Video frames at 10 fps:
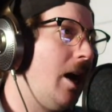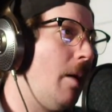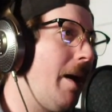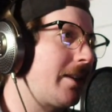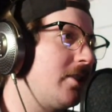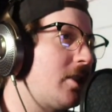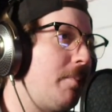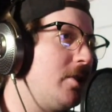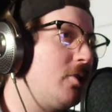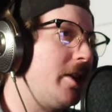I'll back this
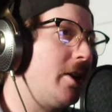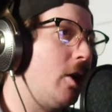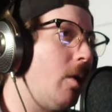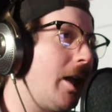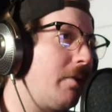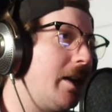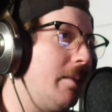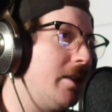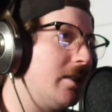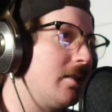up and you can hear it while I
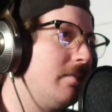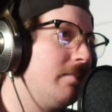rename these.